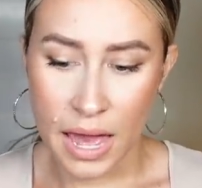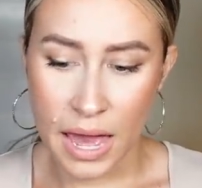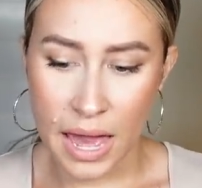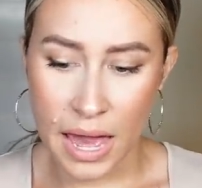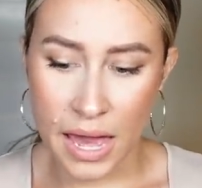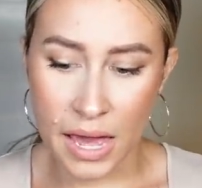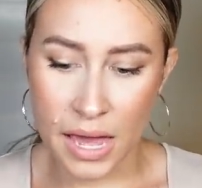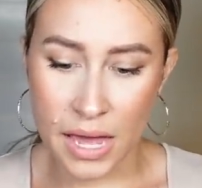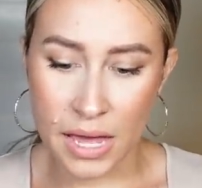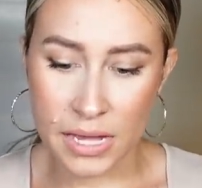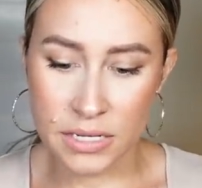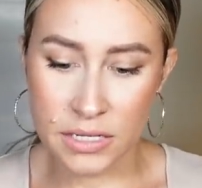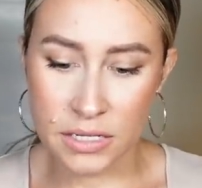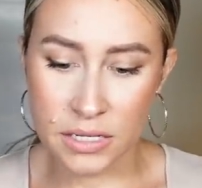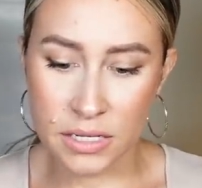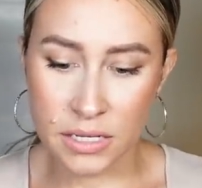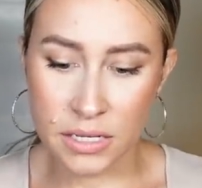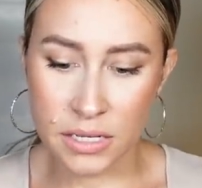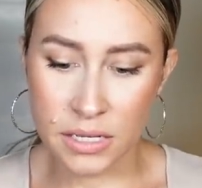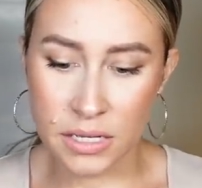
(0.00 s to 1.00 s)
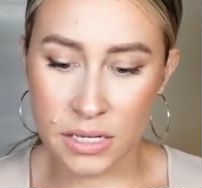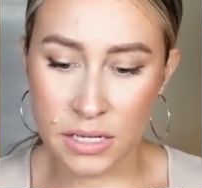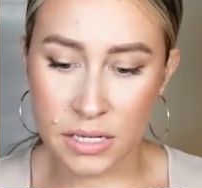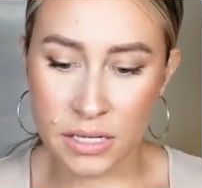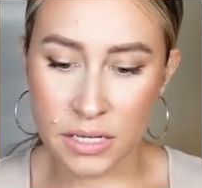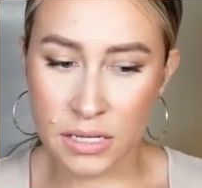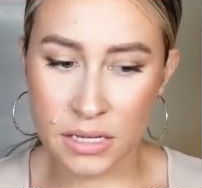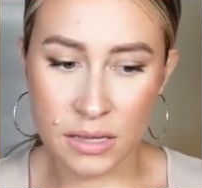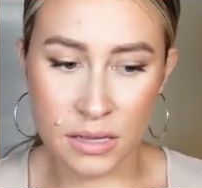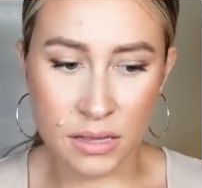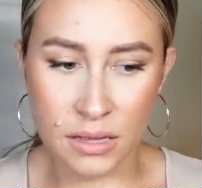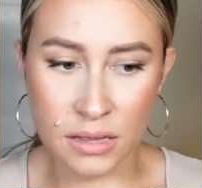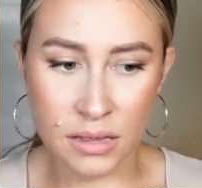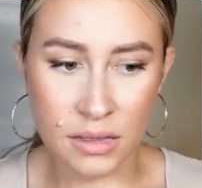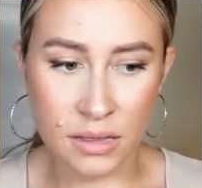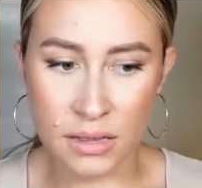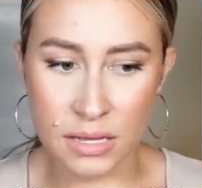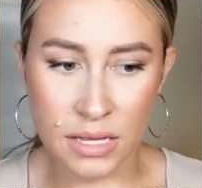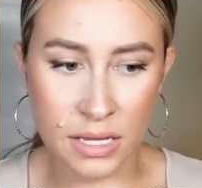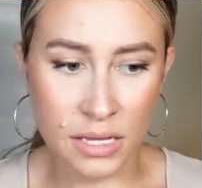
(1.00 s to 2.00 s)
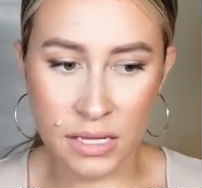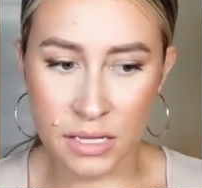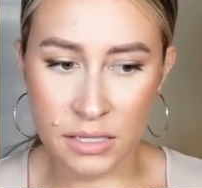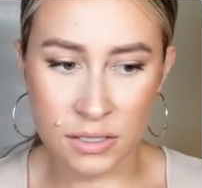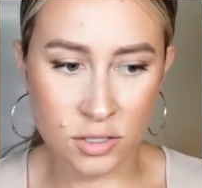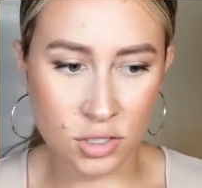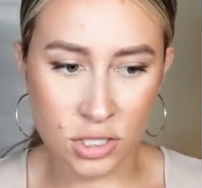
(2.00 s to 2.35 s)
And it